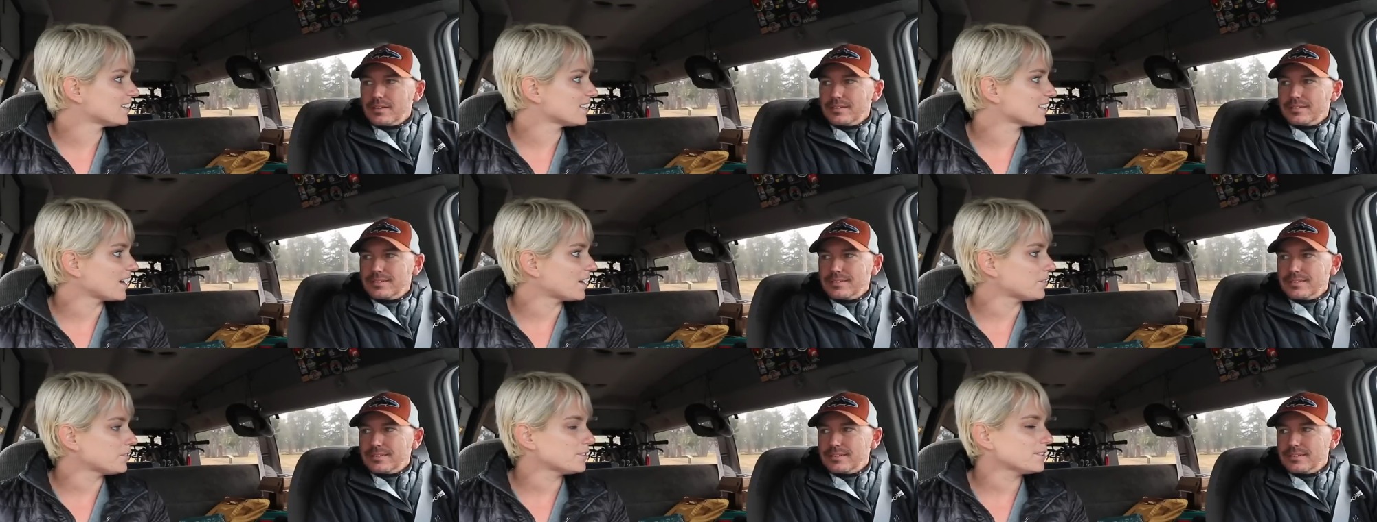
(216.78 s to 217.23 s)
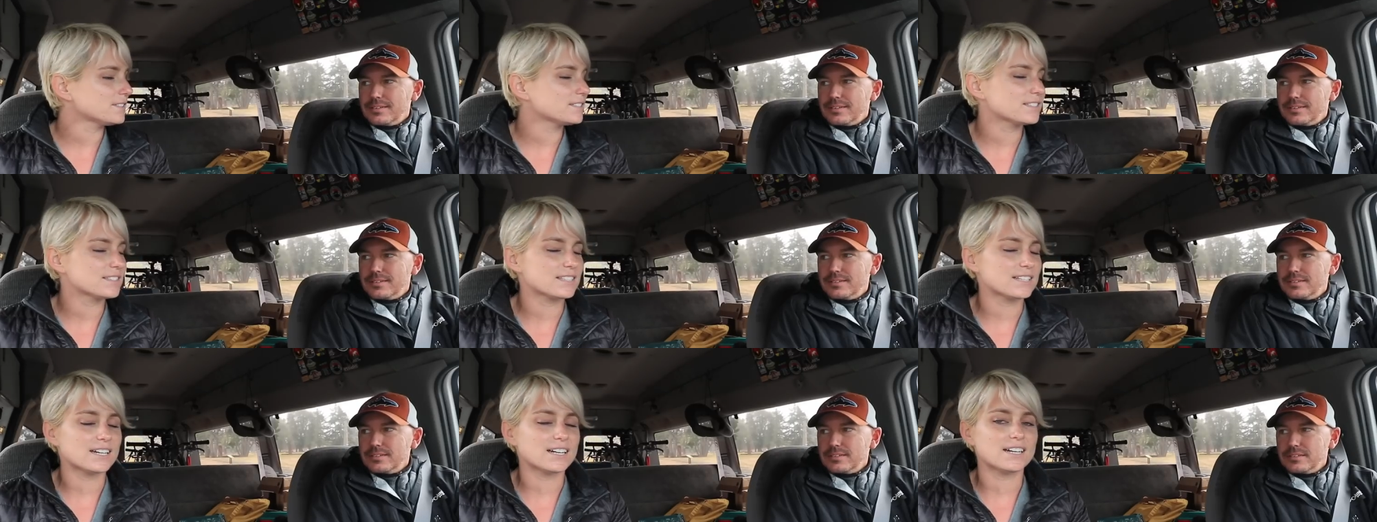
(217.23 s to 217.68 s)
Speaker 1: That
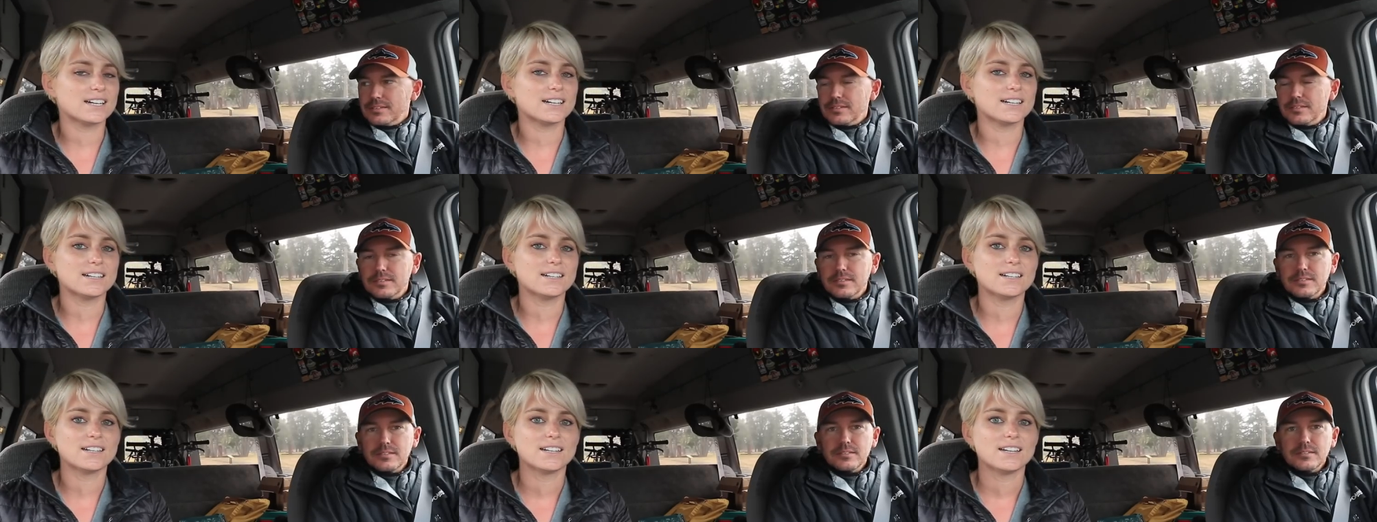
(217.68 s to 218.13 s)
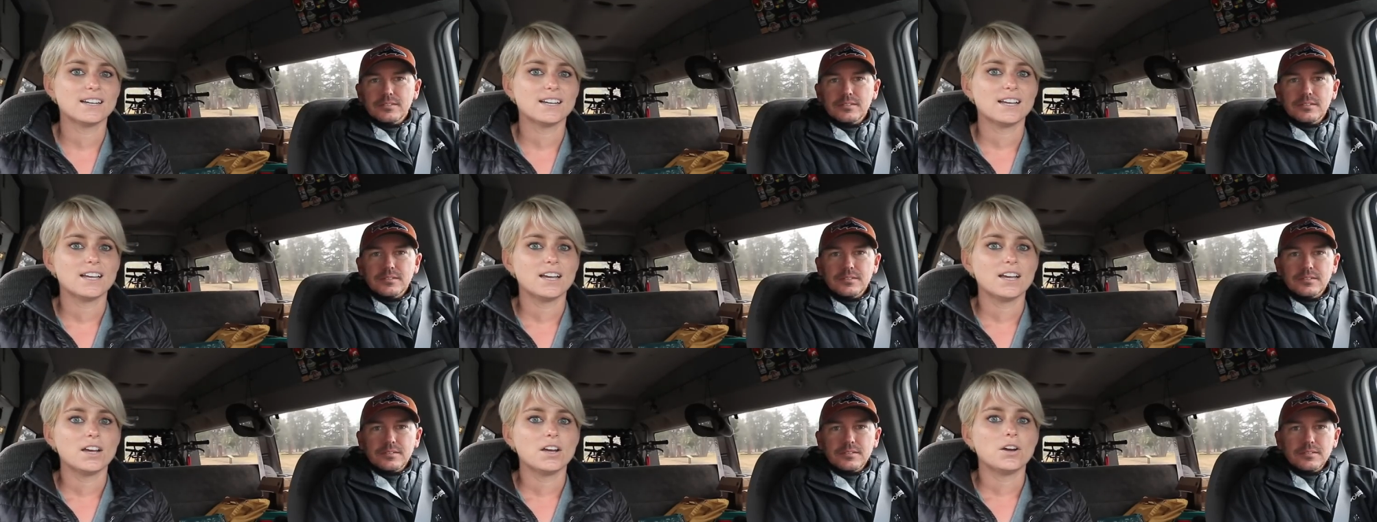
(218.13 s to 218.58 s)
was uh,
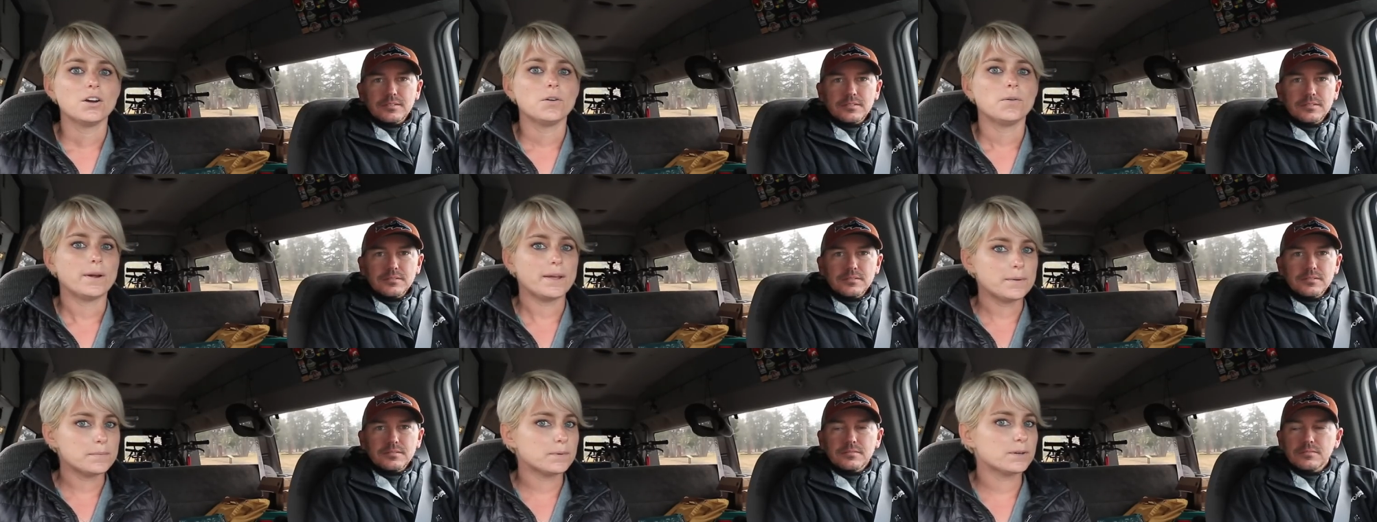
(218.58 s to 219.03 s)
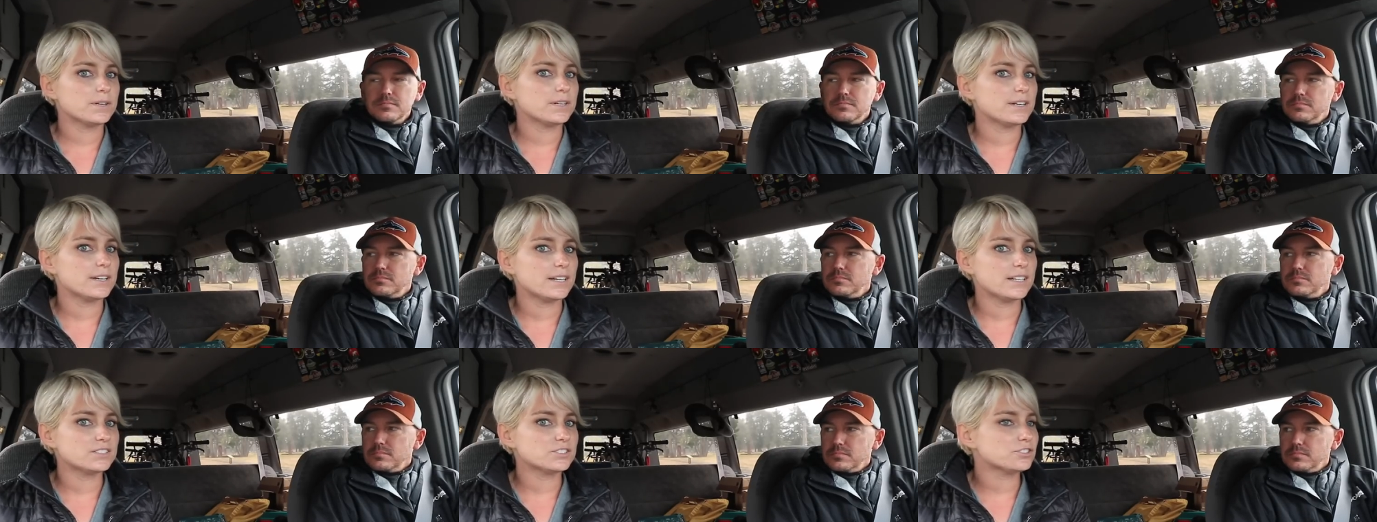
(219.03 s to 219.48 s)
way more
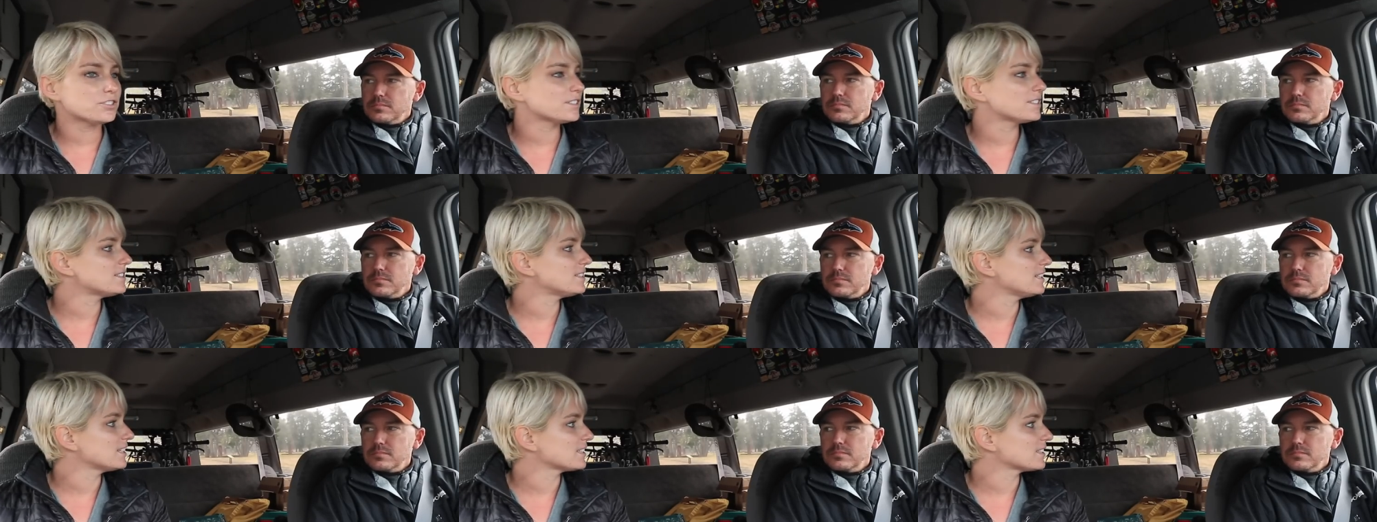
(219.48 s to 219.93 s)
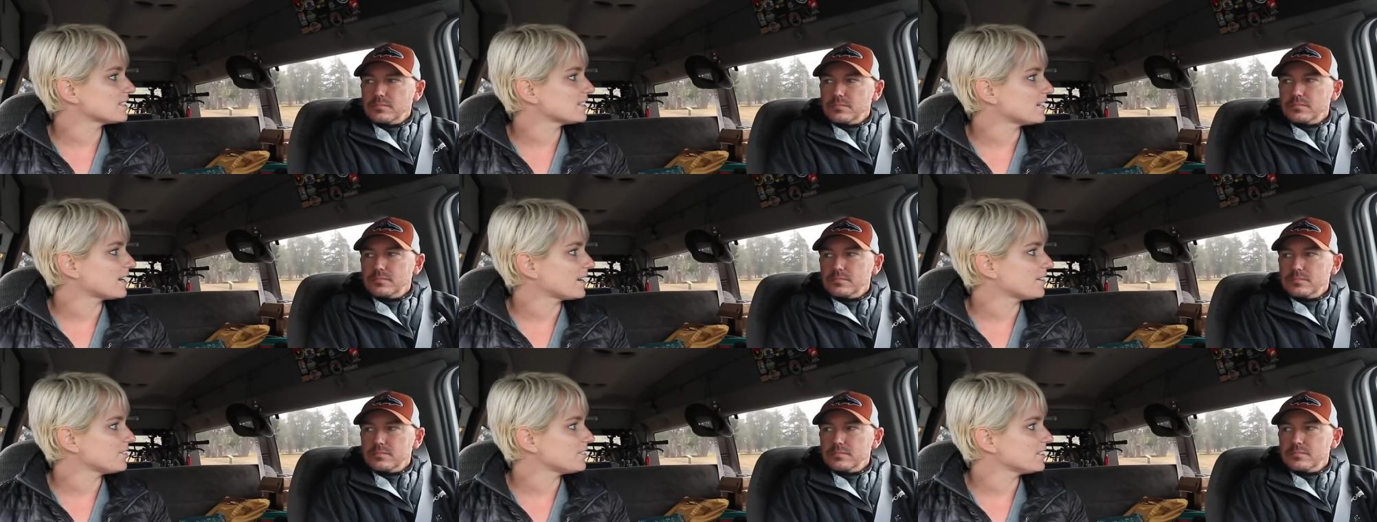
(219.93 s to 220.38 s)
interesting than
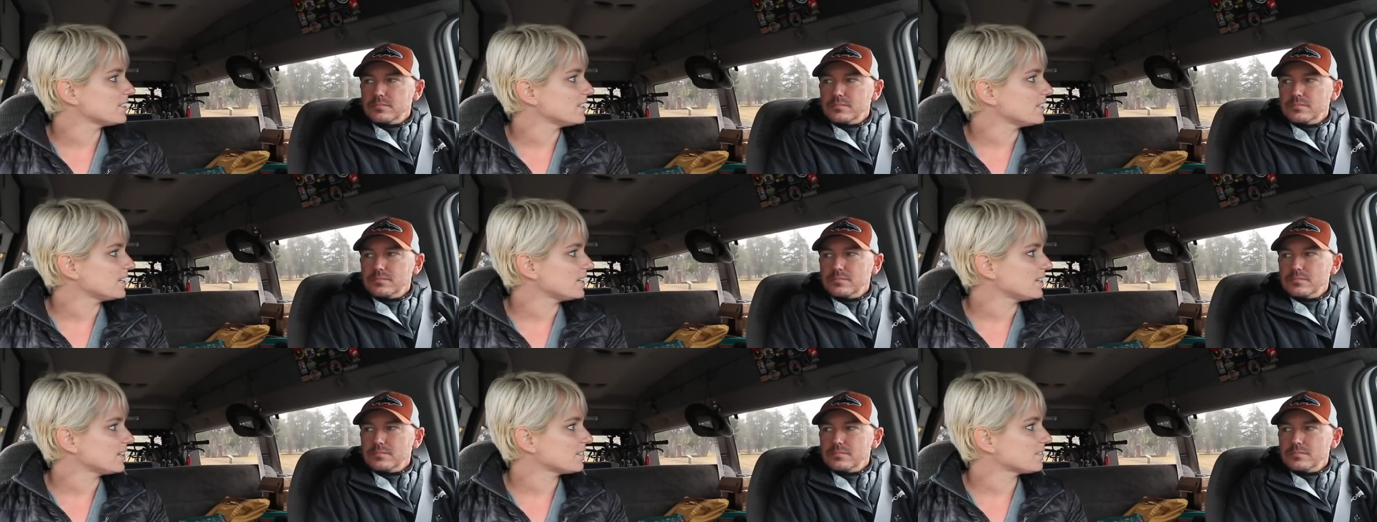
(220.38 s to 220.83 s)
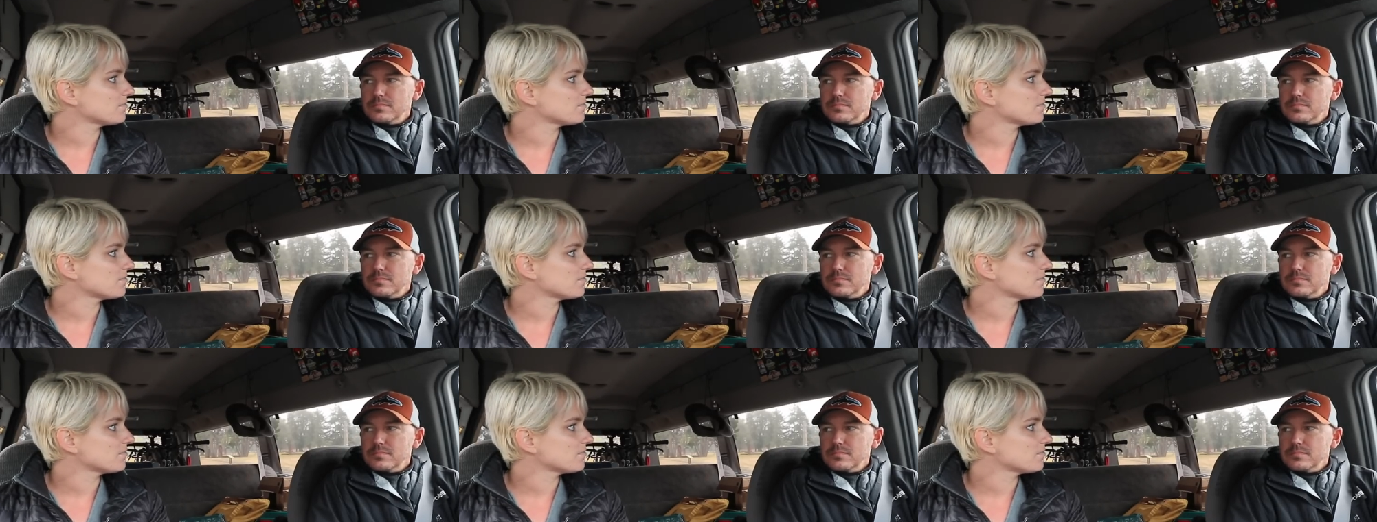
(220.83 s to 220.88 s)
I really